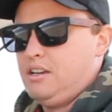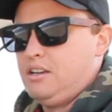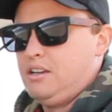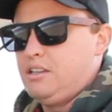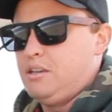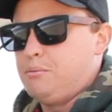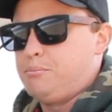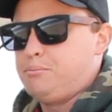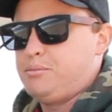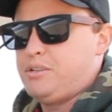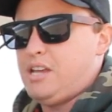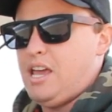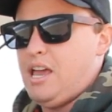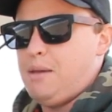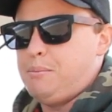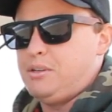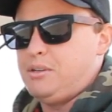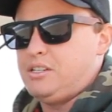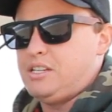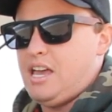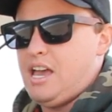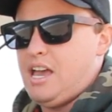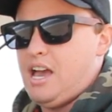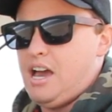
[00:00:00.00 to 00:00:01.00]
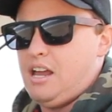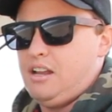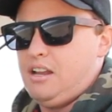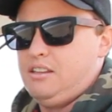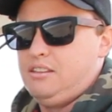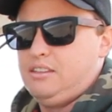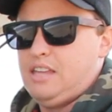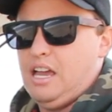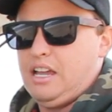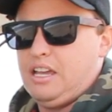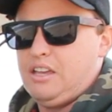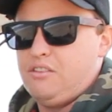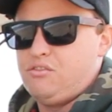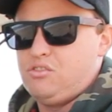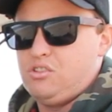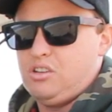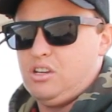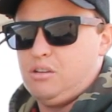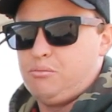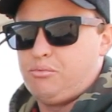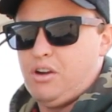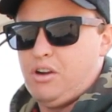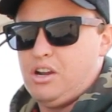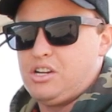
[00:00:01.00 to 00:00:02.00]
you tamp it down, that gives you
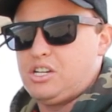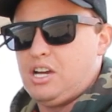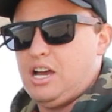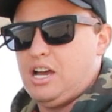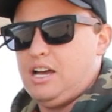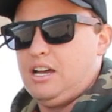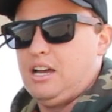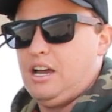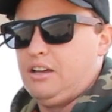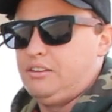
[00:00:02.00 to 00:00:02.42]
your pressure,